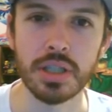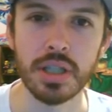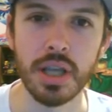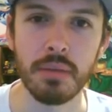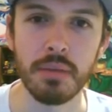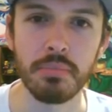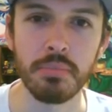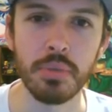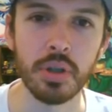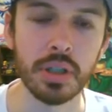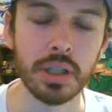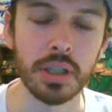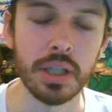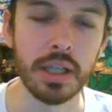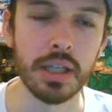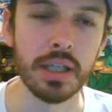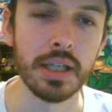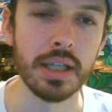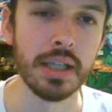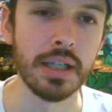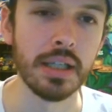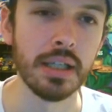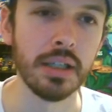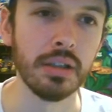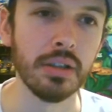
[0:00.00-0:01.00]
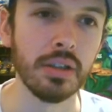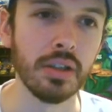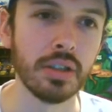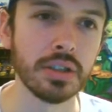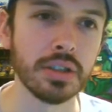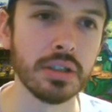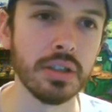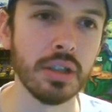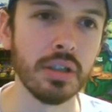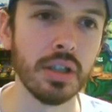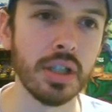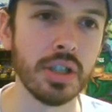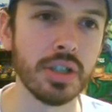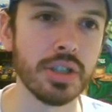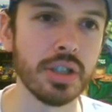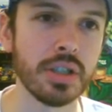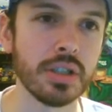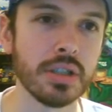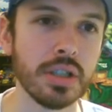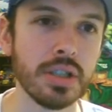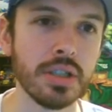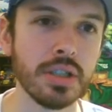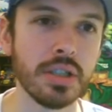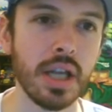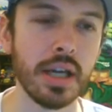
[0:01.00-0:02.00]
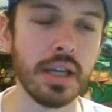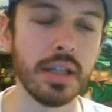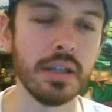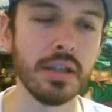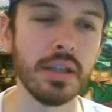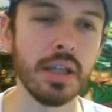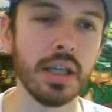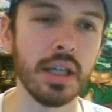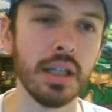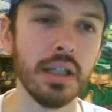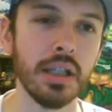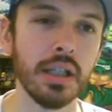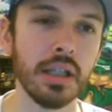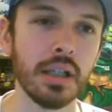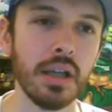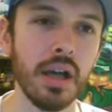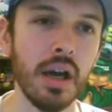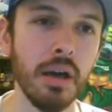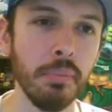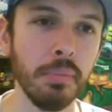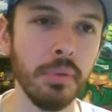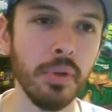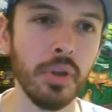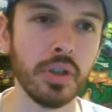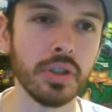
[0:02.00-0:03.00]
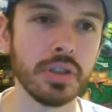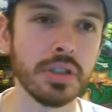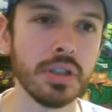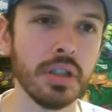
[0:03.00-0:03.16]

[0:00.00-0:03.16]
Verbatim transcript: I'm putting it in it looks delicious because anything in a cup looks